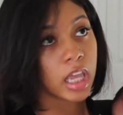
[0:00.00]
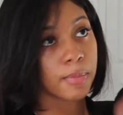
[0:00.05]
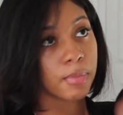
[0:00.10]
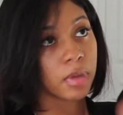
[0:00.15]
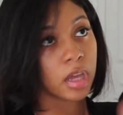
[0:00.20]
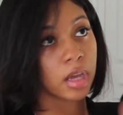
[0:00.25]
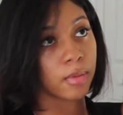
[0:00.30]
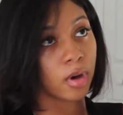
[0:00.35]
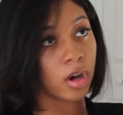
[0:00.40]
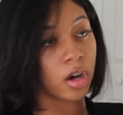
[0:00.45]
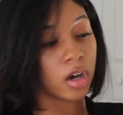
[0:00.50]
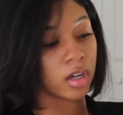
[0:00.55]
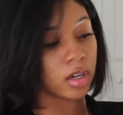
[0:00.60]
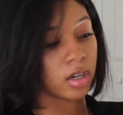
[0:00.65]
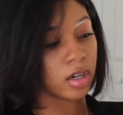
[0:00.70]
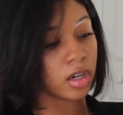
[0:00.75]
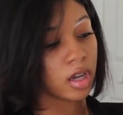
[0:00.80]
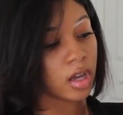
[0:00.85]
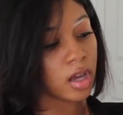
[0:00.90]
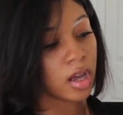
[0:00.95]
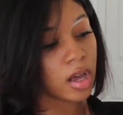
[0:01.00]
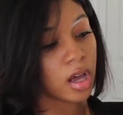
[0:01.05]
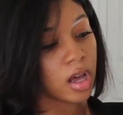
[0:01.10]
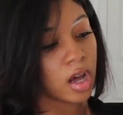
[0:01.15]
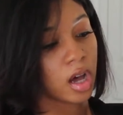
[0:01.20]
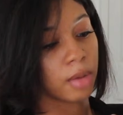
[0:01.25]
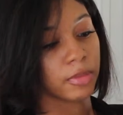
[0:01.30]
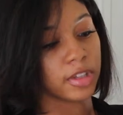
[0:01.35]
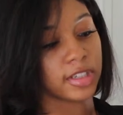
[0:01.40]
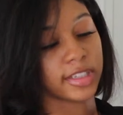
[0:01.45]
keeping him on
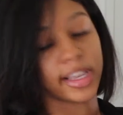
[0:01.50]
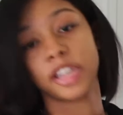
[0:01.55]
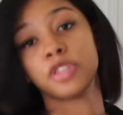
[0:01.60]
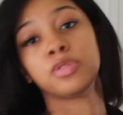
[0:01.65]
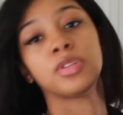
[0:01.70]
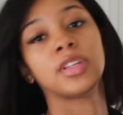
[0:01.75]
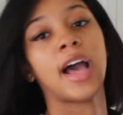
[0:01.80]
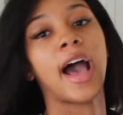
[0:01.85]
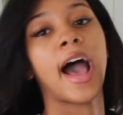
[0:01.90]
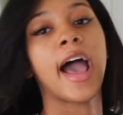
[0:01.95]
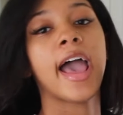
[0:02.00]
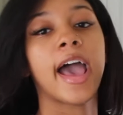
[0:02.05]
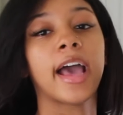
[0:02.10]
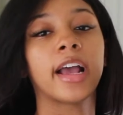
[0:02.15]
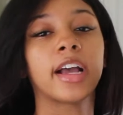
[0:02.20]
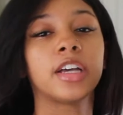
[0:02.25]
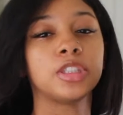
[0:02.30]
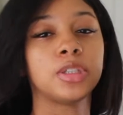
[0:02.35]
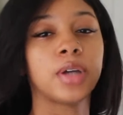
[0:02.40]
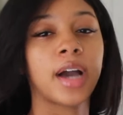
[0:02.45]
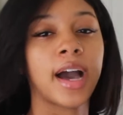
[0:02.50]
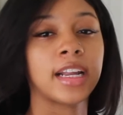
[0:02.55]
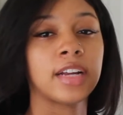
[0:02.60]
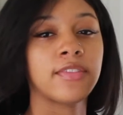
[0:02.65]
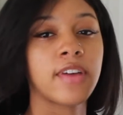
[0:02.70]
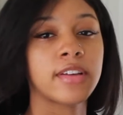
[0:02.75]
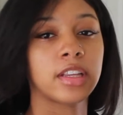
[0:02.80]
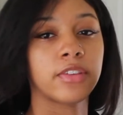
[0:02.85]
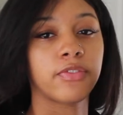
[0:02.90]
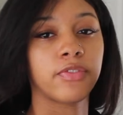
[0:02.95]
um, the schedule that I had because you kind
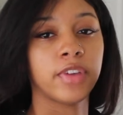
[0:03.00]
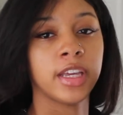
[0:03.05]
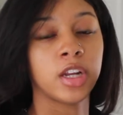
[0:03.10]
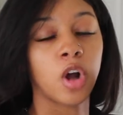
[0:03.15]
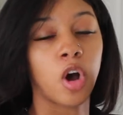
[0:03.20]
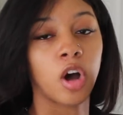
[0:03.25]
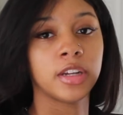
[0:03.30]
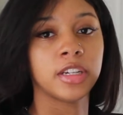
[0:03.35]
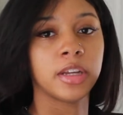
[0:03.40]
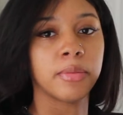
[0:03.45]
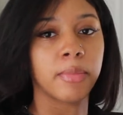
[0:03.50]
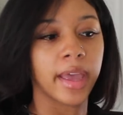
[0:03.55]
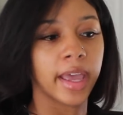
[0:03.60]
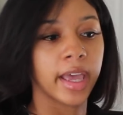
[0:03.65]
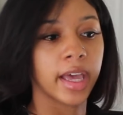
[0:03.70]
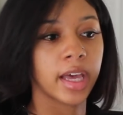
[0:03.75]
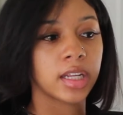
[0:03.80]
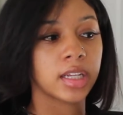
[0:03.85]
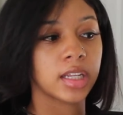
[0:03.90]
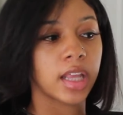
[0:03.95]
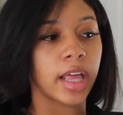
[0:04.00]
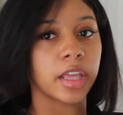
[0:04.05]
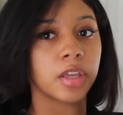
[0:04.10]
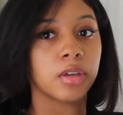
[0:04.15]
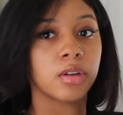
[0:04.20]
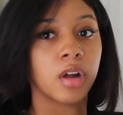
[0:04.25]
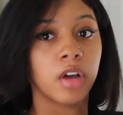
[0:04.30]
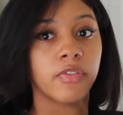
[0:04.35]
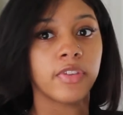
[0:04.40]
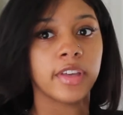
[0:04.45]
of have to feed on demand. Like,
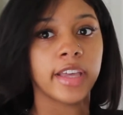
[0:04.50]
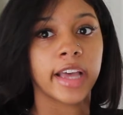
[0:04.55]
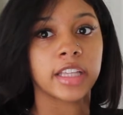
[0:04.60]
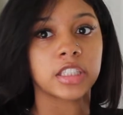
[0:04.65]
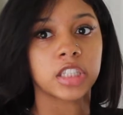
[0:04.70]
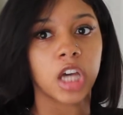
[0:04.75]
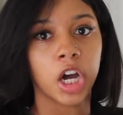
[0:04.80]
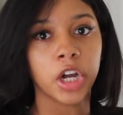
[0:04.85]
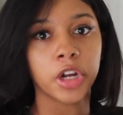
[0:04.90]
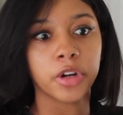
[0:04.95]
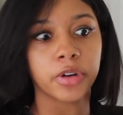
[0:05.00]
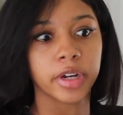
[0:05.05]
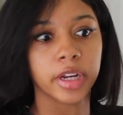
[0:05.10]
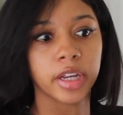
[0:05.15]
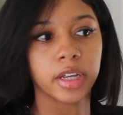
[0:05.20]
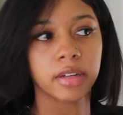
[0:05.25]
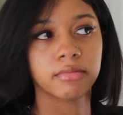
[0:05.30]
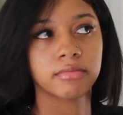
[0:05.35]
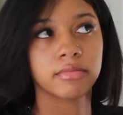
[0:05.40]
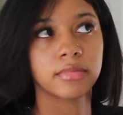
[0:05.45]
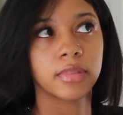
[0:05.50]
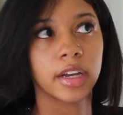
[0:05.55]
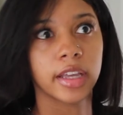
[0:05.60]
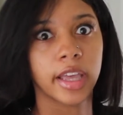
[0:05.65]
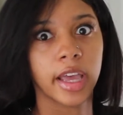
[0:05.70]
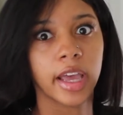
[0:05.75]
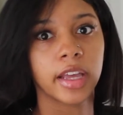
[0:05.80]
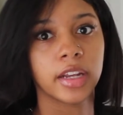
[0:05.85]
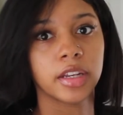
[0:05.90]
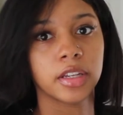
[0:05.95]
you know, if he gets hungry,
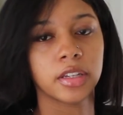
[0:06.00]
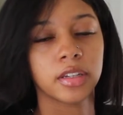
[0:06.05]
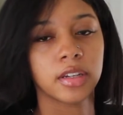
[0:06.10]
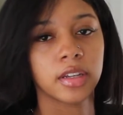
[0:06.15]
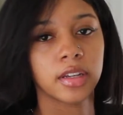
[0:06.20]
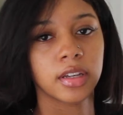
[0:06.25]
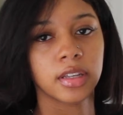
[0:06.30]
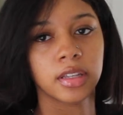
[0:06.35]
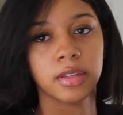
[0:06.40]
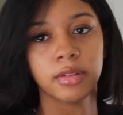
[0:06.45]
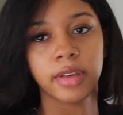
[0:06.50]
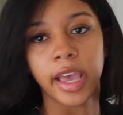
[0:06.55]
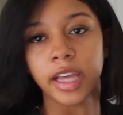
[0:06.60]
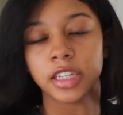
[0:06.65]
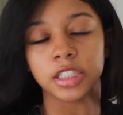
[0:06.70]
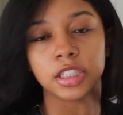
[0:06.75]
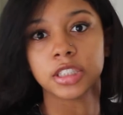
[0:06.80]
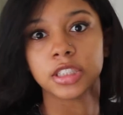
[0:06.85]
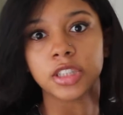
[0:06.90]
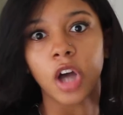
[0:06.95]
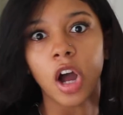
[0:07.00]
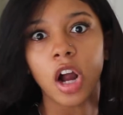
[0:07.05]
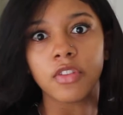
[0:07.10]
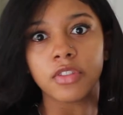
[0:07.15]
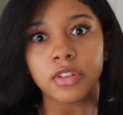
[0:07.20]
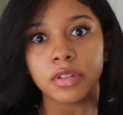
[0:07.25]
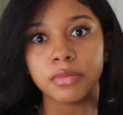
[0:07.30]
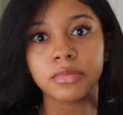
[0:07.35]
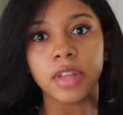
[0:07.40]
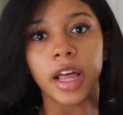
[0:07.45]
again, you can't just
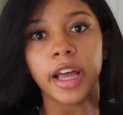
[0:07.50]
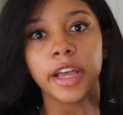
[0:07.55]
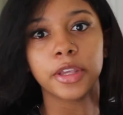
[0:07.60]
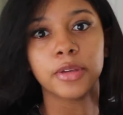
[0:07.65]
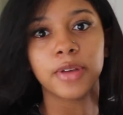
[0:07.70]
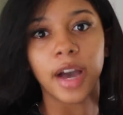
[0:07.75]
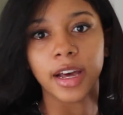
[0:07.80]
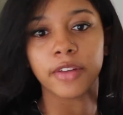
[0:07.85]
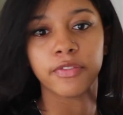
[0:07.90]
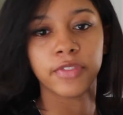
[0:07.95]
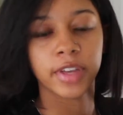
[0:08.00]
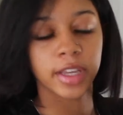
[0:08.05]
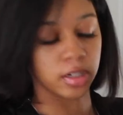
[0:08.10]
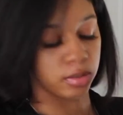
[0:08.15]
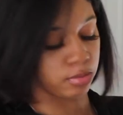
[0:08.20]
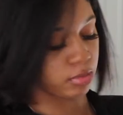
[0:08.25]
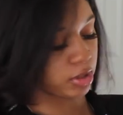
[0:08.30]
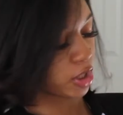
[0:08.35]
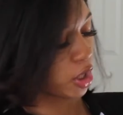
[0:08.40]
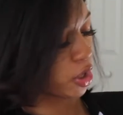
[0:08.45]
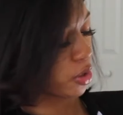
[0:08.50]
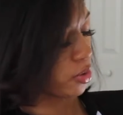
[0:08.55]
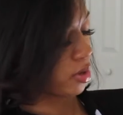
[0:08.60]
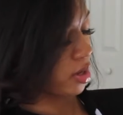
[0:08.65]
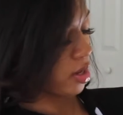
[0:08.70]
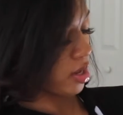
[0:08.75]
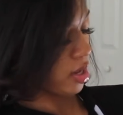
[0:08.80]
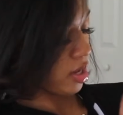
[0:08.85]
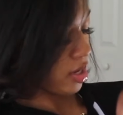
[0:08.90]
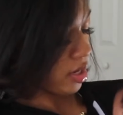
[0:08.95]
starve him. Like, you got to feed him.
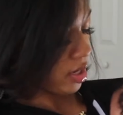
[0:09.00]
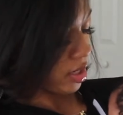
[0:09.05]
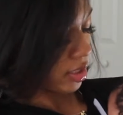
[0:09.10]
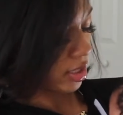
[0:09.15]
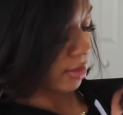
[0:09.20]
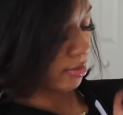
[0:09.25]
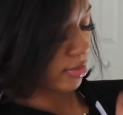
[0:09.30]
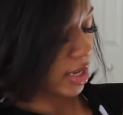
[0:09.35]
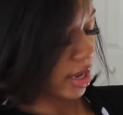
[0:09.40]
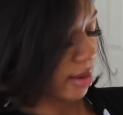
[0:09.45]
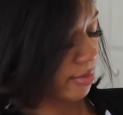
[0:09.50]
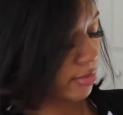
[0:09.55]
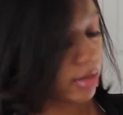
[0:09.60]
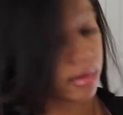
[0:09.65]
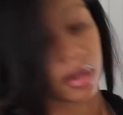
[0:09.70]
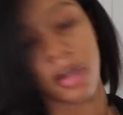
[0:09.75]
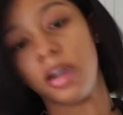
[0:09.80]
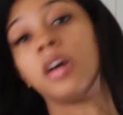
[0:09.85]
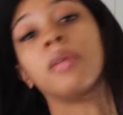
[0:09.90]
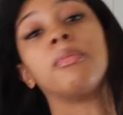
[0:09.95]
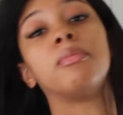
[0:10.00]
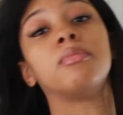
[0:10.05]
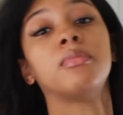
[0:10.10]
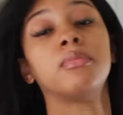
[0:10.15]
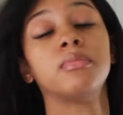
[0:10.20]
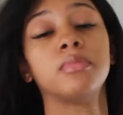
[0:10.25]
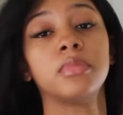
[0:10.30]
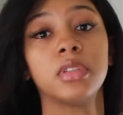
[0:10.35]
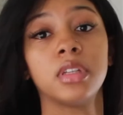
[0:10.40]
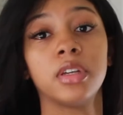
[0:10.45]
So sometimes
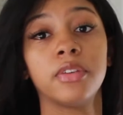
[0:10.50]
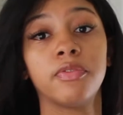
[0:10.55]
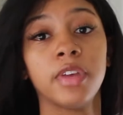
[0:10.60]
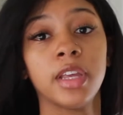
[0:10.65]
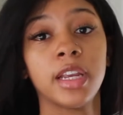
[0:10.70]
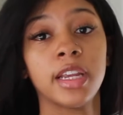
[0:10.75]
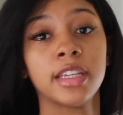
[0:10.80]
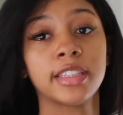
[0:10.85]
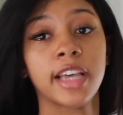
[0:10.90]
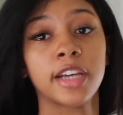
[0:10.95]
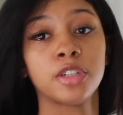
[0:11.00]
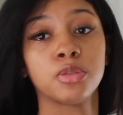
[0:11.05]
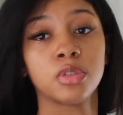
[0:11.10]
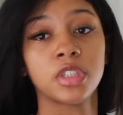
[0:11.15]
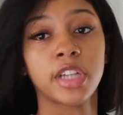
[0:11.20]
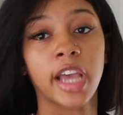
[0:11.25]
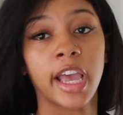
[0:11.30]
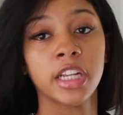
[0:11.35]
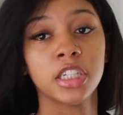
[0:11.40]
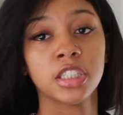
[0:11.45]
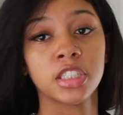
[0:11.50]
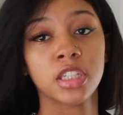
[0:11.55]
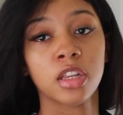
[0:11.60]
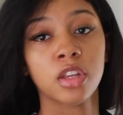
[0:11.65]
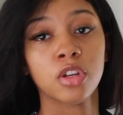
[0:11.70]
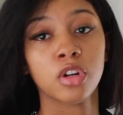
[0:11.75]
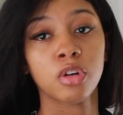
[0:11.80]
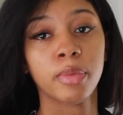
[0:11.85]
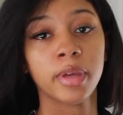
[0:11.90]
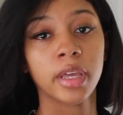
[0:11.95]
um, the feeding schedule changes a
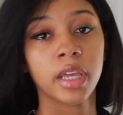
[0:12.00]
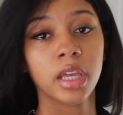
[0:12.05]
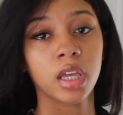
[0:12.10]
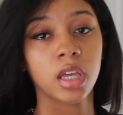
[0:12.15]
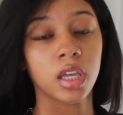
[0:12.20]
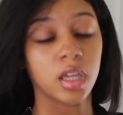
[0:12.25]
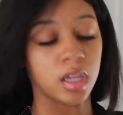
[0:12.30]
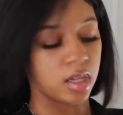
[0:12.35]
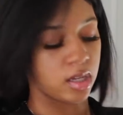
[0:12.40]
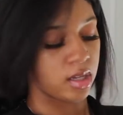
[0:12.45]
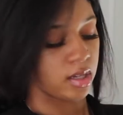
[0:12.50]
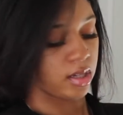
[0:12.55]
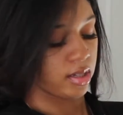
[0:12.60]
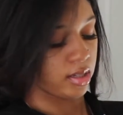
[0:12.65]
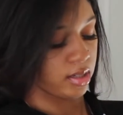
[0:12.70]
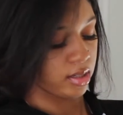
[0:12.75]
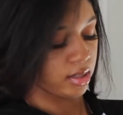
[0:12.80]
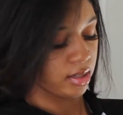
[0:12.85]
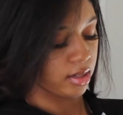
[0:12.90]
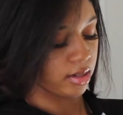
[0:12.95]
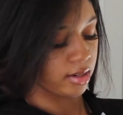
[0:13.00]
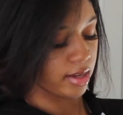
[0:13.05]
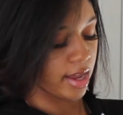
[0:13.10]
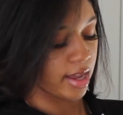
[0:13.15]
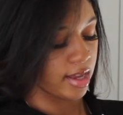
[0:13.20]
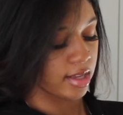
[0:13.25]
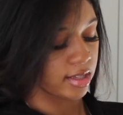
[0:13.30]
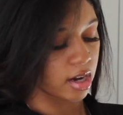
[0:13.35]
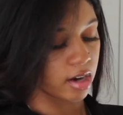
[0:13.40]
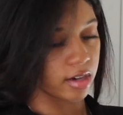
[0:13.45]
little bit.
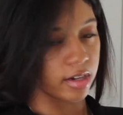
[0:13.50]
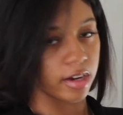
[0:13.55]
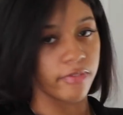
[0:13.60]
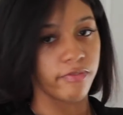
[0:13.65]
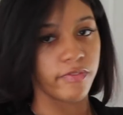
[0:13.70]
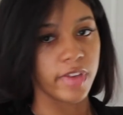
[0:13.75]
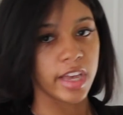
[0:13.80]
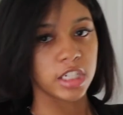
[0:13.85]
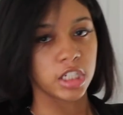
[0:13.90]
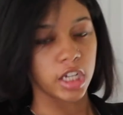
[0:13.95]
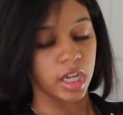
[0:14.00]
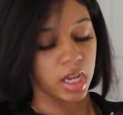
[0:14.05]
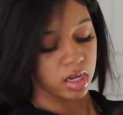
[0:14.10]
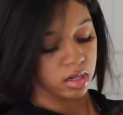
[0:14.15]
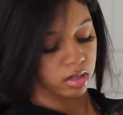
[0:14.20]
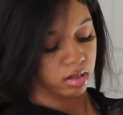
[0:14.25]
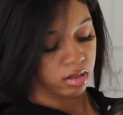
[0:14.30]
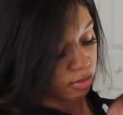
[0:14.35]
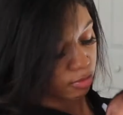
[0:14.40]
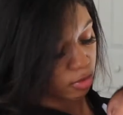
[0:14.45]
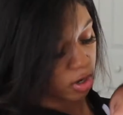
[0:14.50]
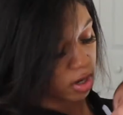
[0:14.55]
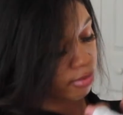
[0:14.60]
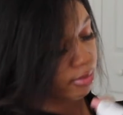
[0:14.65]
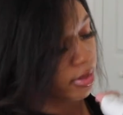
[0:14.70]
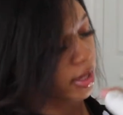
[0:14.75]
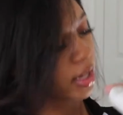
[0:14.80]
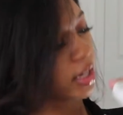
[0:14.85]
Okay, he's starting to fidget. Come on,